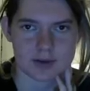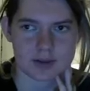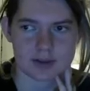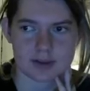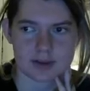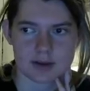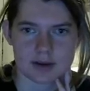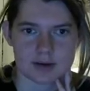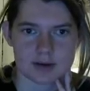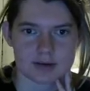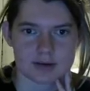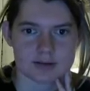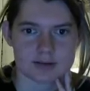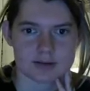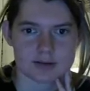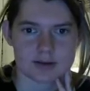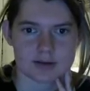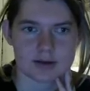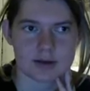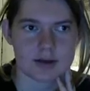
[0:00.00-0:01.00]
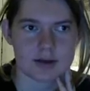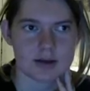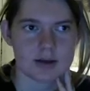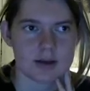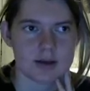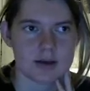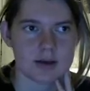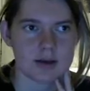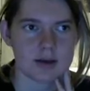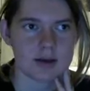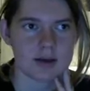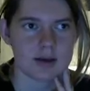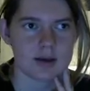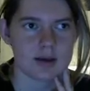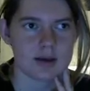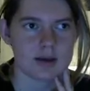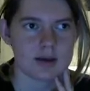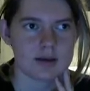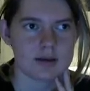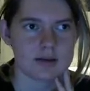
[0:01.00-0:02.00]
That.
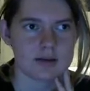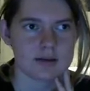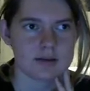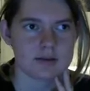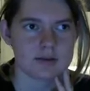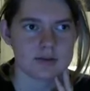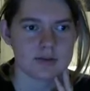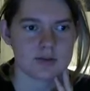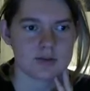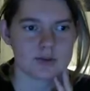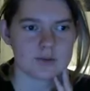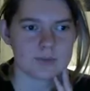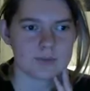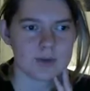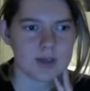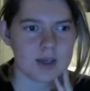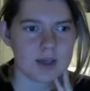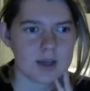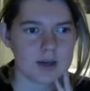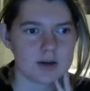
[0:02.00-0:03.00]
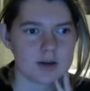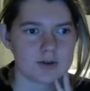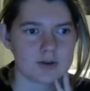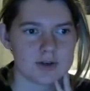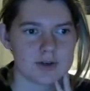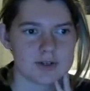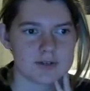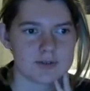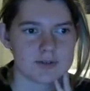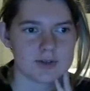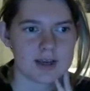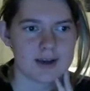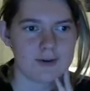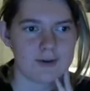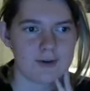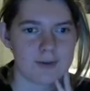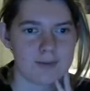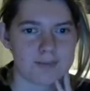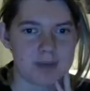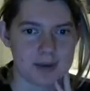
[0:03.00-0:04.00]
And we are going to
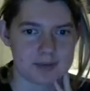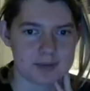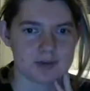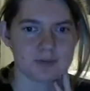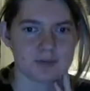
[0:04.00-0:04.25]
now puppet